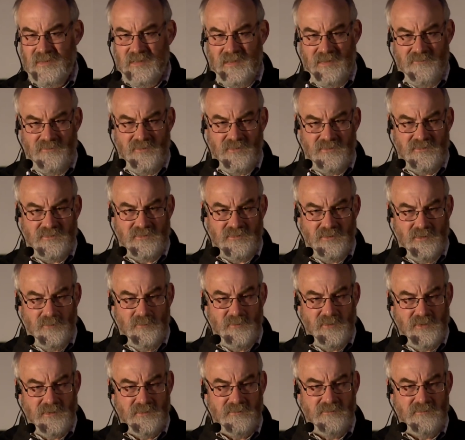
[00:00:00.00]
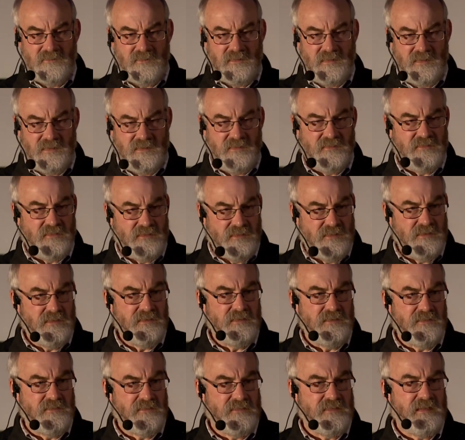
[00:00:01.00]
If it's dominant and it's
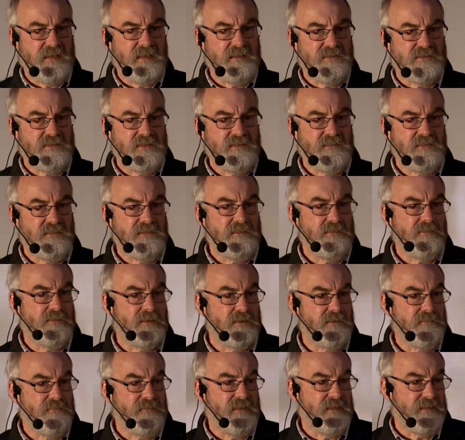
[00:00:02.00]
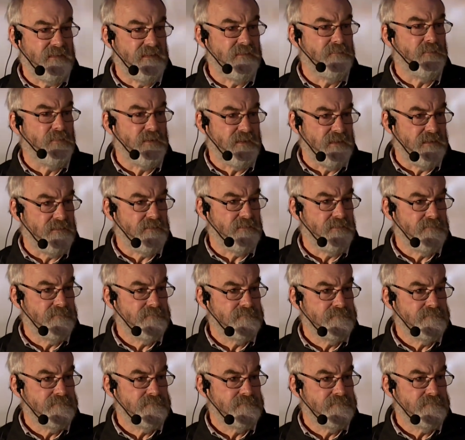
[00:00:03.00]
early stages, you've got to fit in with it.